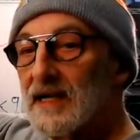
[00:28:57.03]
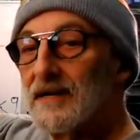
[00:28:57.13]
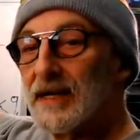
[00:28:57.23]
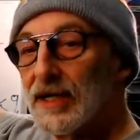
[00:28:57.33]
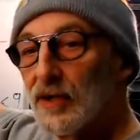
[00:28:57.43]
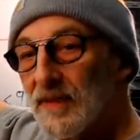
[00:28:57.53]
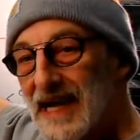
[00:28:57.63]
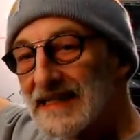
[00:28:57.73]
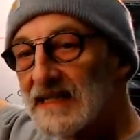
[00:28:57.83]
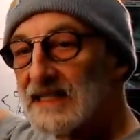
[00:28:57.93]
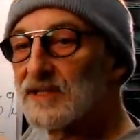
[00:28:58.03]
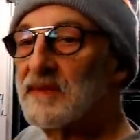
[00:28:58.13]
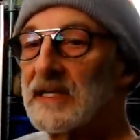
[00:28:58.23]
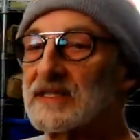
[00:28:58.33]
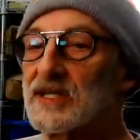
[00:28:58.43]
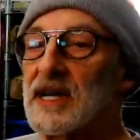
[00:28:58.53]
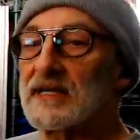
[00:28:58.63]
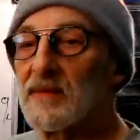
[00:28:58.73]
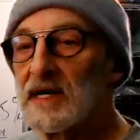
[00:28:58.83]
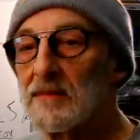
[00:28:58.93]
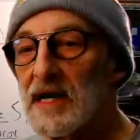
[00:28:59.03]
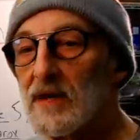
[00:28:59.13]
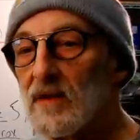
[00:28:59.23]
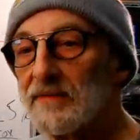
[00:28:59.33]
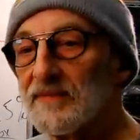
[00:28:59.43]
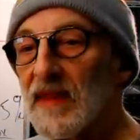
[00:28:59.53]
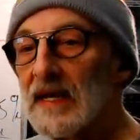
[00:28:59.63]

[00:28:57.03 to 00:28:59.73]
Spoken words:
But humanity is being attacked by a bioweapon.